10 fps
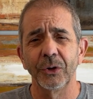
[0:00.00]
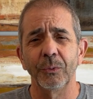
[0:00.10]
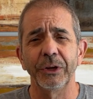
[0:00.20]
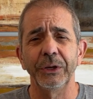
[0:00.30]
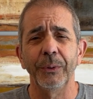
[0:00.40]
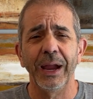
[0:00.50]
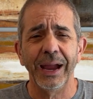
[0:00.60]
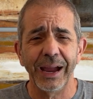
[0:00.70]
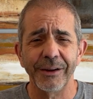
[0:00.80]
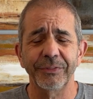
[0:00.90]
well, you
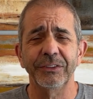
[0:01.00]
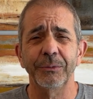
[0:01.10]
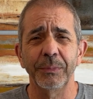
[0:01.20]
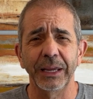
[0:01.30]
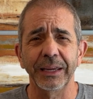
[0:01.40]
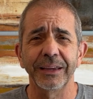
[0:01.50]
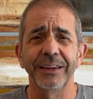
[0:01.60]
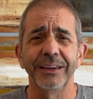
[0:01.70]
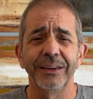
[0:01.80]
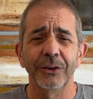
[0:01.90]
have to make
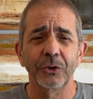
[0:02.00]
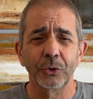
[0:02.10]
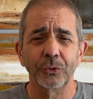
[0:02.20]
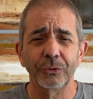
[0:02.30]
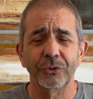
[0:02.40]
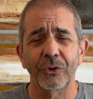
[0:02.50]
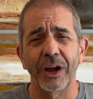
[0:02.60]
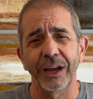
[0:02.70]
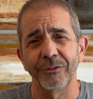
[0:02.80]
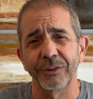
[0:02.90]
Google
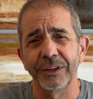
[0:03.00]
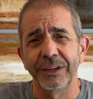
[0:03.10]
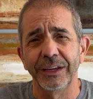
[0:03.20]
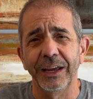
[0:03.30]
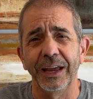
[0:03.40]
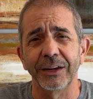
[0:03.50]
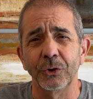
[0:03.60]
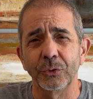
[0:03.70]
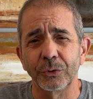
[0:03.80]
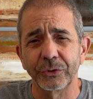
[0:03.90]
Drive and
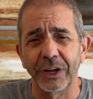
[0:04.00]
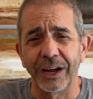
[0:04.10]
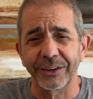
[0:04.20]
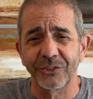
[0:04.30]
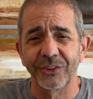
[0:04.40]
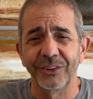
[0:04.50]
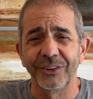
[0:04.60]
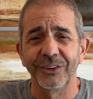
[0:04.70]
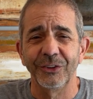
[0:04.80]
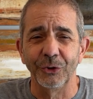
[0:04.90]
Google Docs
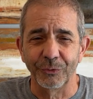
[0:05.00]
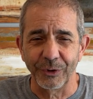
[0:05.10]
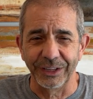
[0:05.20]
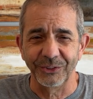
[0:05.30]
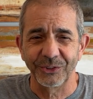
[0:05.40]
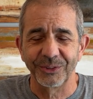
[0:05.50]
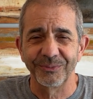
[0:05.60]
your friends.